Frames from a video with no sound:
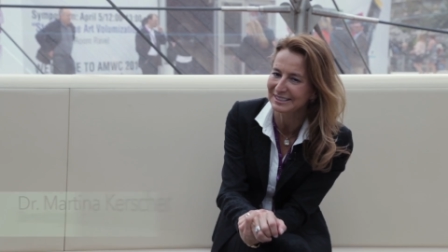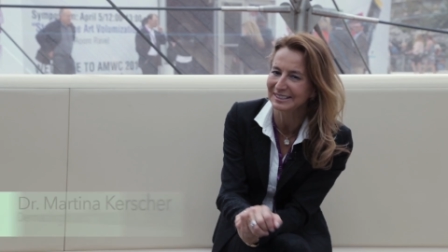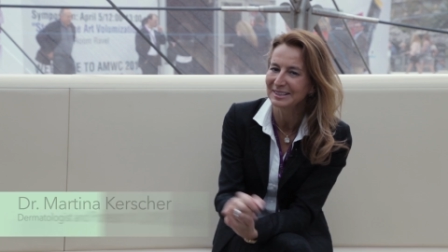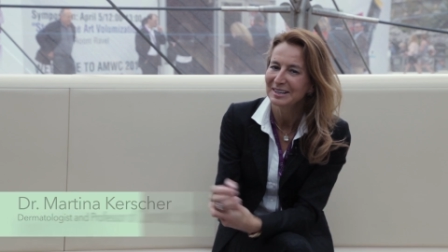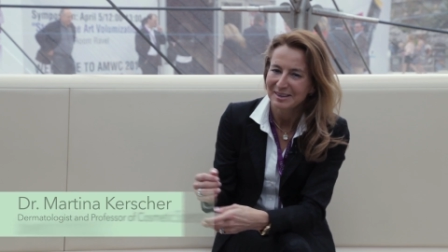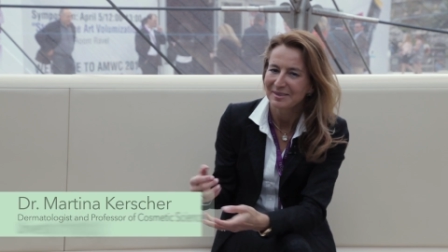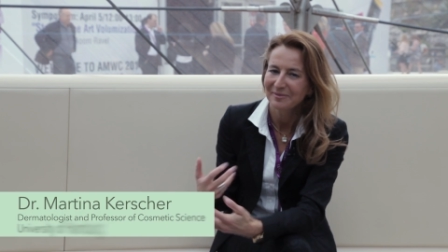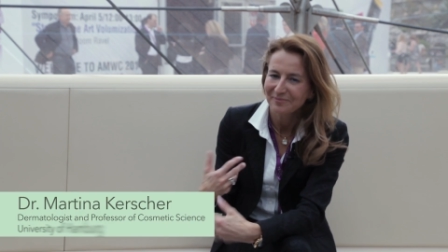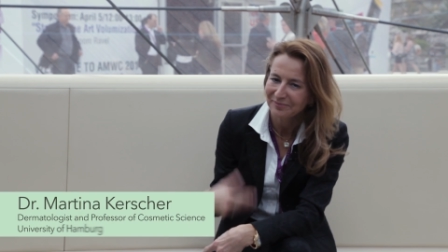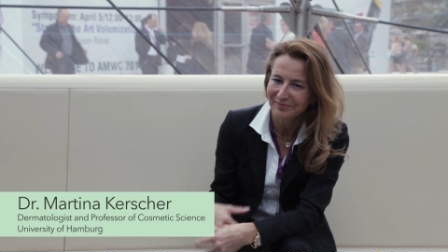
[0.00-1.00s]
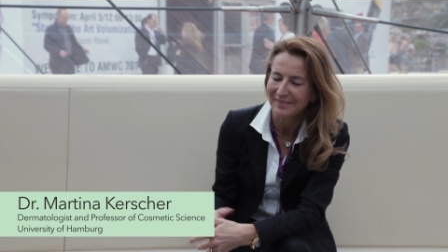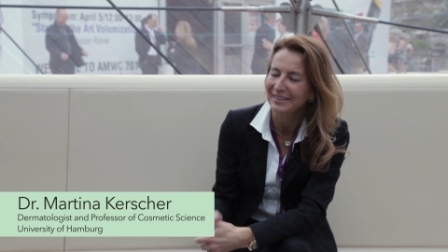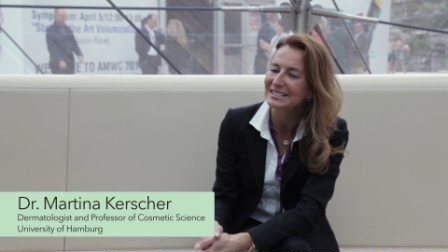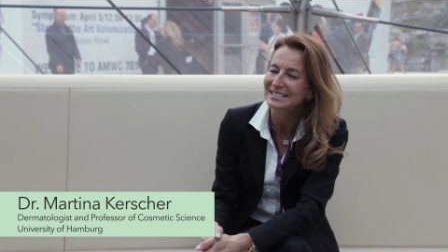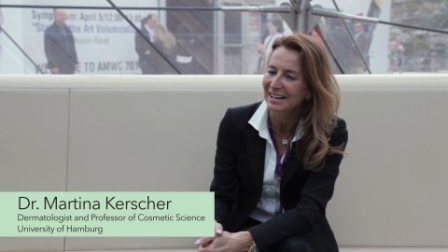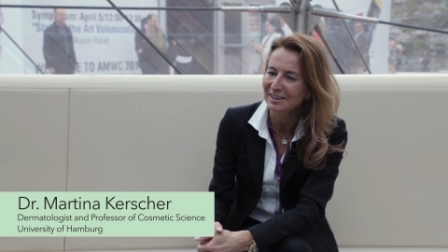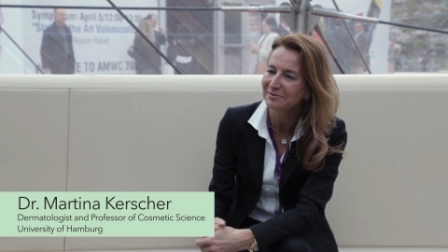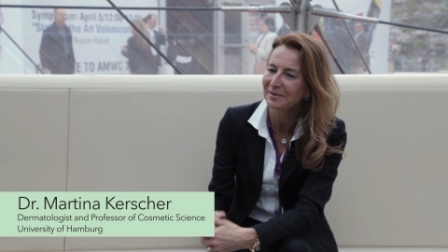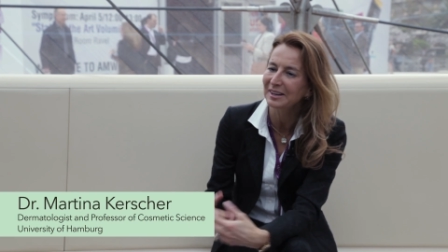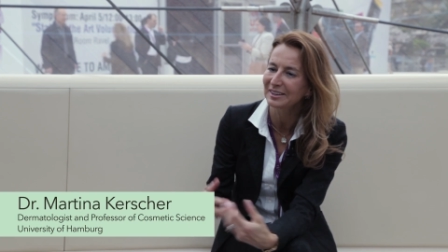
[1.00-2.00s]
uh, by myself
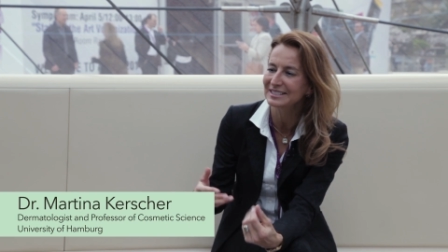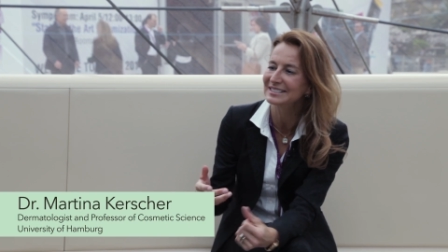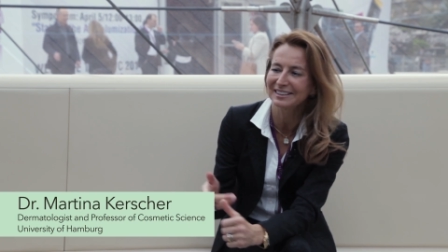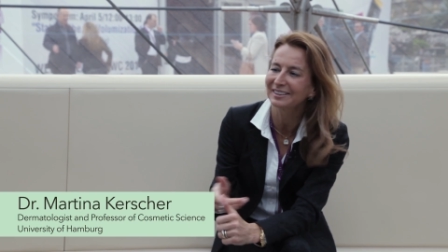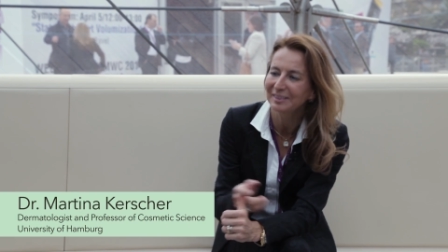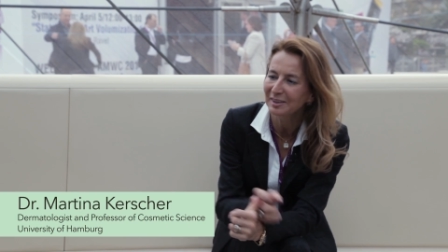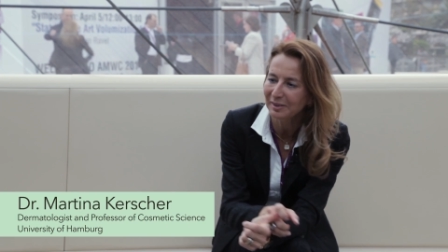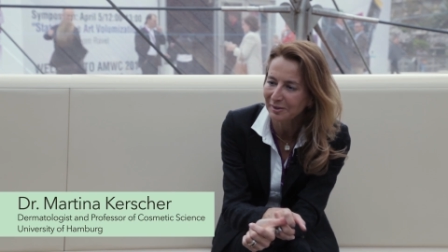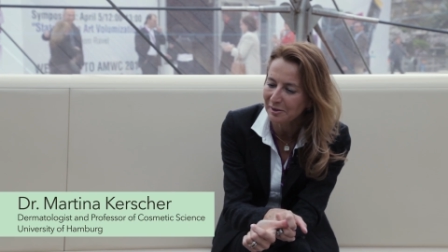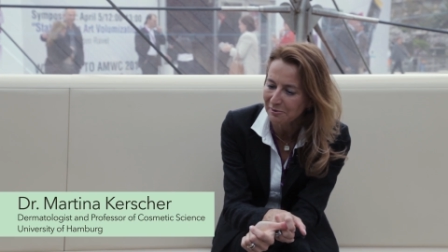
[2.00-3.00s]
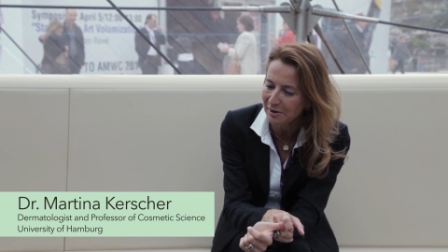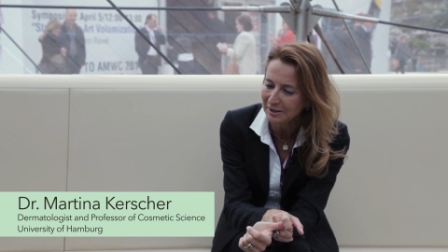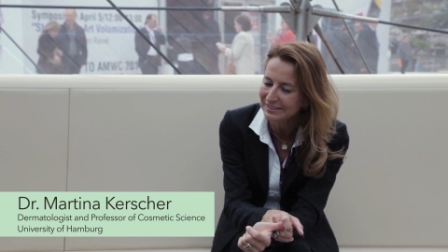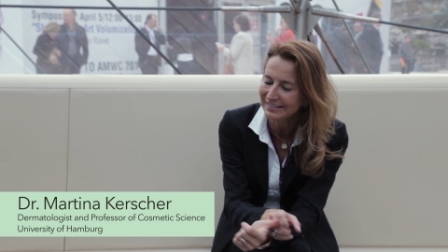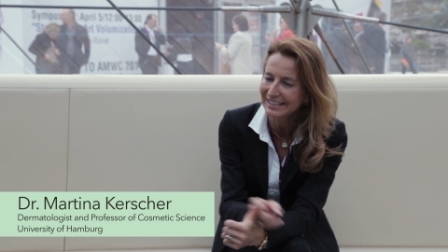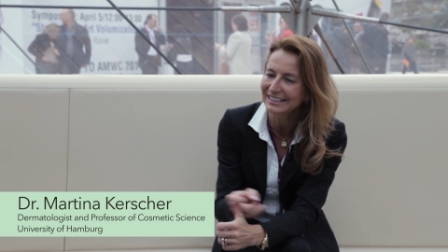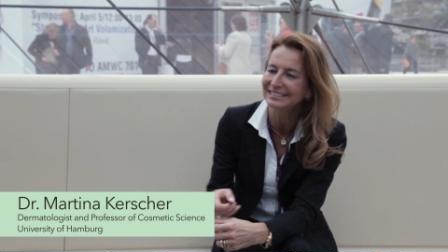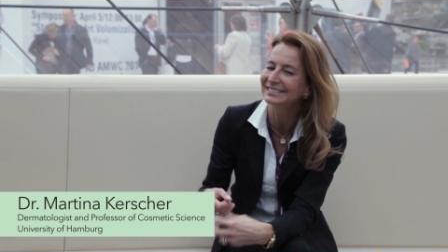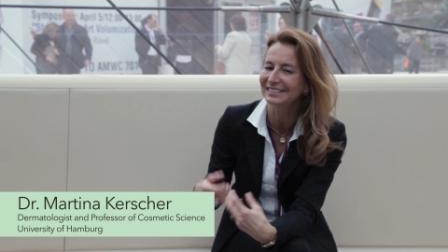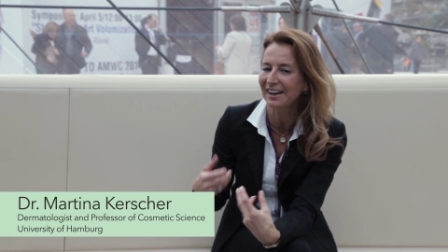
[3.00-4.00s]
because uh, the first thing
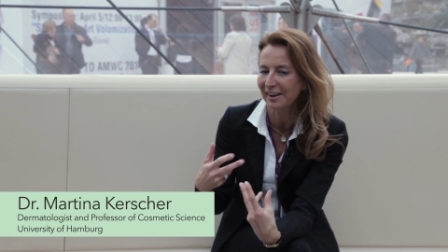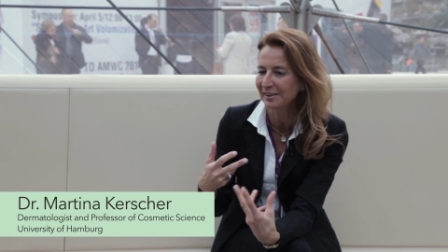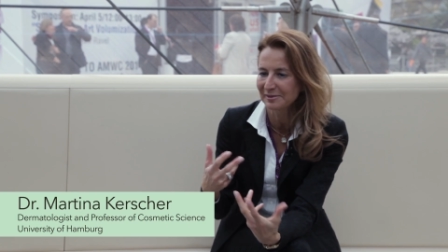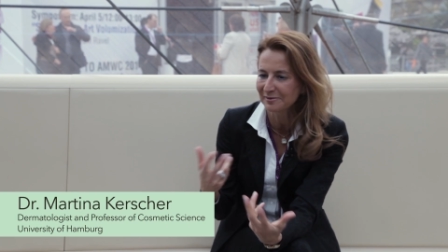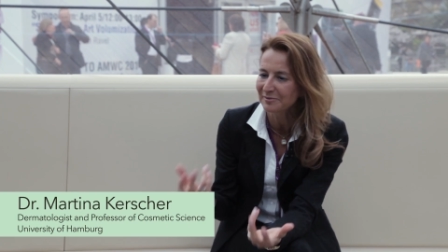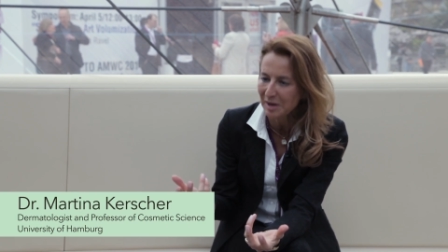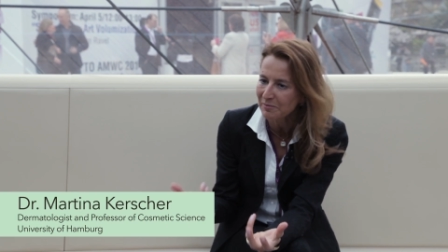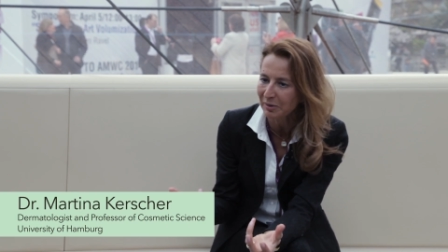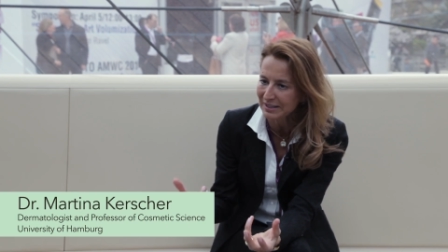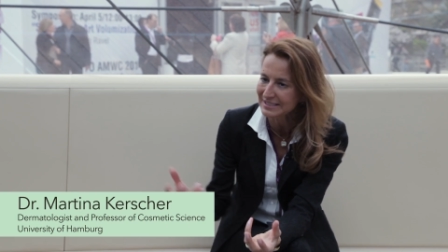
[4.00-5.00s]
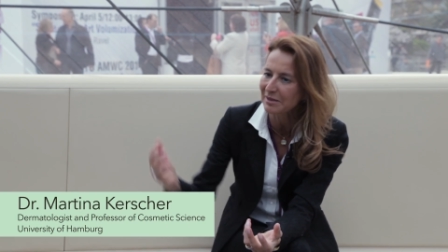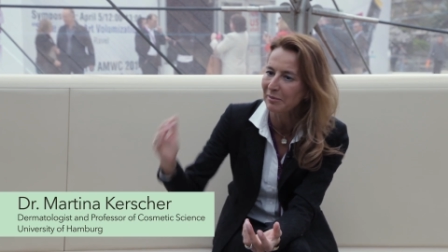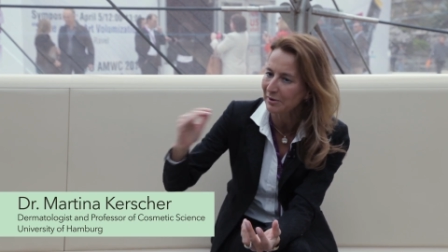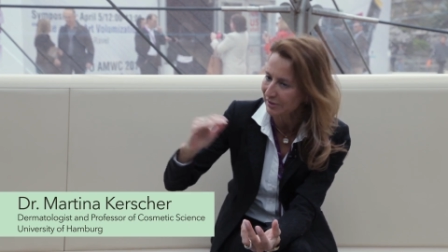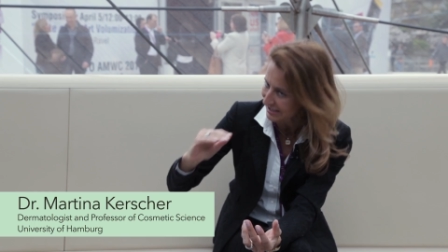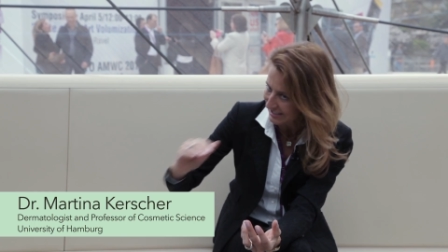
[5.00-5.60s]
is I'm impressed about the